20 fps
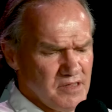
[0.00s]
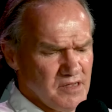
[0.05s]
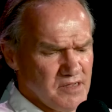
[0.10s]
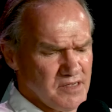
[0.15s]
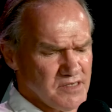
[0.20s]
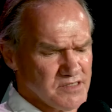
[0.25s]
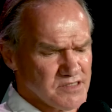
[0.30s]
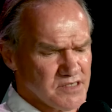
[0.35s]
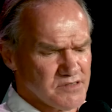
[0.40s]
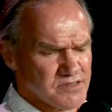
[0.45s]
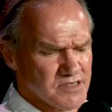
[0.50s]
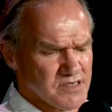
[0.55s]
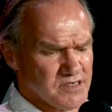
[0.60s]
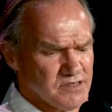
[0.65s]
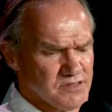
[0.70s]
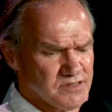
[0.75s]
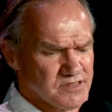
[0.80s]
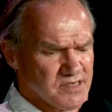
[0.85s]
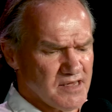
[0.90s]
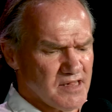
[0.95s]
is interesting
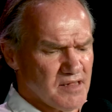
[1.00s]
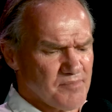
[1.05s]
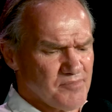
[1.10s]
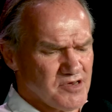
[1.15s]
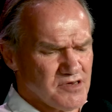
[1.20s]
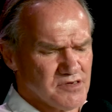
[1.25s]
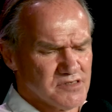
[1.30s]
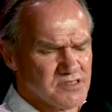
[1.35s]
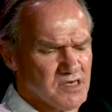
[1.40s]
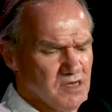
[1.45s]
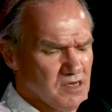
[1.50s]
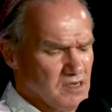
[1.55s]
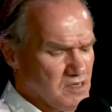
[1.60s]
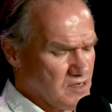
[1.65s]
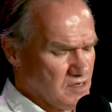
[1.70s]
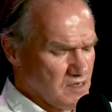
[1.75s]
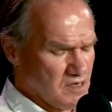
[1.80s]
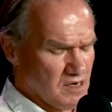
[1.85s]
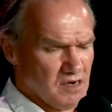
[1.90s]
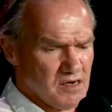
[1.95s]
you say that because
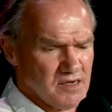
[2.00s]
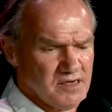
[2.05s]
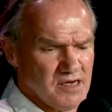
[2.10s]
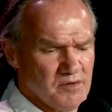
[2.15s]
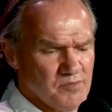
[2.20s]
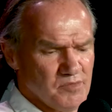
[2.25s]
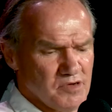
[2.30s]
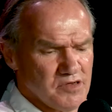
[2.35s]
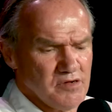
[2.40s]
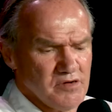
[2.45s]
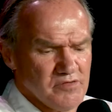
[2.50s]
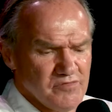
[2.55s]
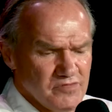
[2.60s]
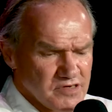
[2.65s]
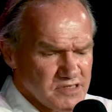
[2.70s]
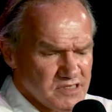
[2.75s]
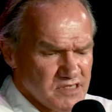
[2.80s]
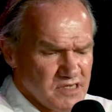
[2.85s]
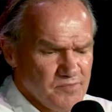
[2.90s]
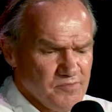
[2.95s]
I, yeah, I'm a
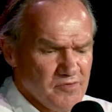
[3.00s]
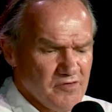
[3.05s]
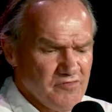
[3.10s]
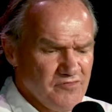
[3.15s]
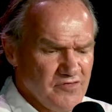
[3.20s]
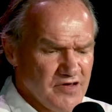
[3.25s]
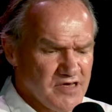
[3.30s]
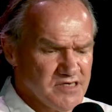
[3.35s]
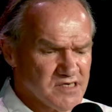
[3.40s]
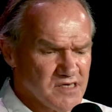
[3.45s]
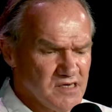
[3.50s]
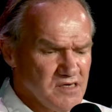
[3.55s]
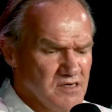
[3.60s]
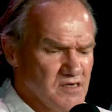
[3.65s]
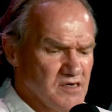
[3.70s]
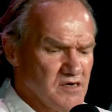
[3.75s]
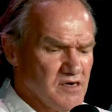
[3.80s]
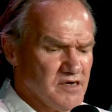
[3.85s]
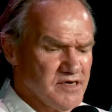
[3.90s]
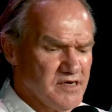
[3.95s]
university professor.
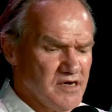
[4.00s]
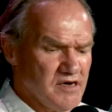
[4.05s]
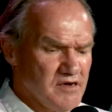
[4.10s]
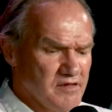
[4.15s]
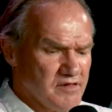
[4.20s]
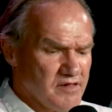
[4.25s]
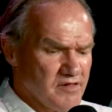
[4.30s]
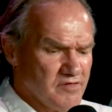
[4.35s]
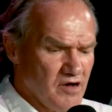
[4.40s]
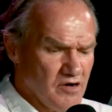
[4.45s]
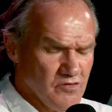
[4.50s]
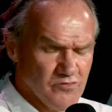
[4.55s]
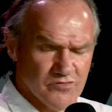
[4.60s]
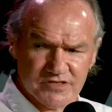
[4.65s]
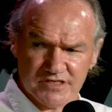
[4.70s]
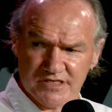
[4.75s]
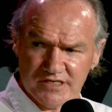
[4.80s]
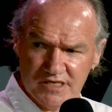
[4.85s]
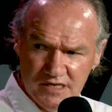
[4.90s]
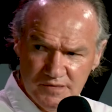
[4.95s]
I go to the Nova
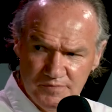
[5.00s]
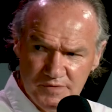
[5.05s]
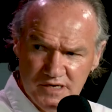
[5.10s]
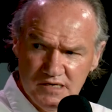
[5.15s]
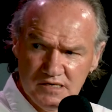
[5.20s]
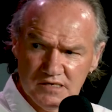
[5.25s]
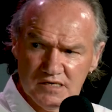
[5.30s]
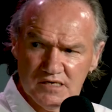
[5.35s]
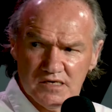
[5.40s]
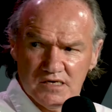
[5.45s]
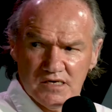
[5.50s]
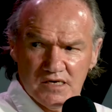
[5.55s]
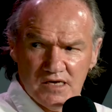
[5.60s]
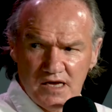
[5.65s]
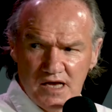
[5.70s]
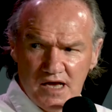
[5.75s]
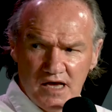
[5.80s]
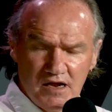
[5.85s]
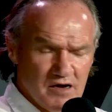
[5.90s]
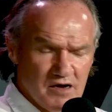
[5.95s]
Cinema, and I